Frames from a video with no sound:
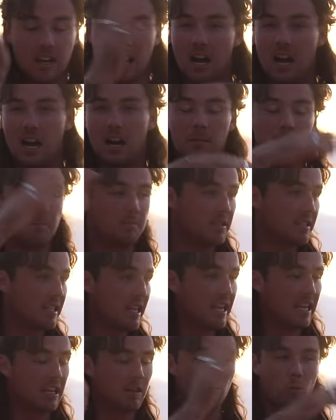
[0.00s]
um,
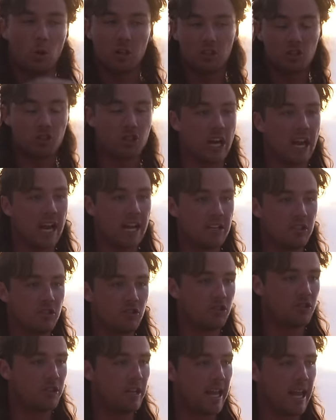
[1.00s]
seeing what's
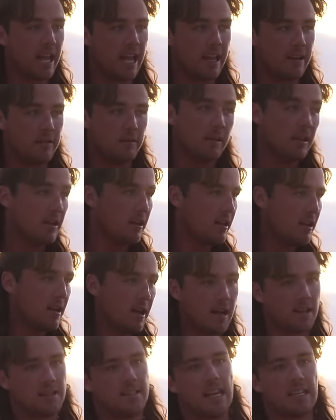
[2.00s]
changed and
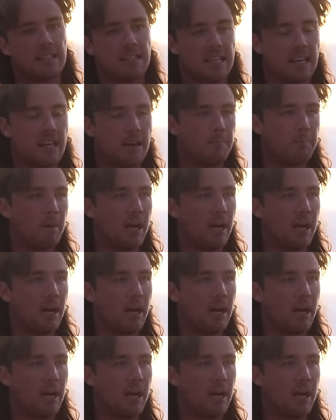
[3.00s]
assessing it.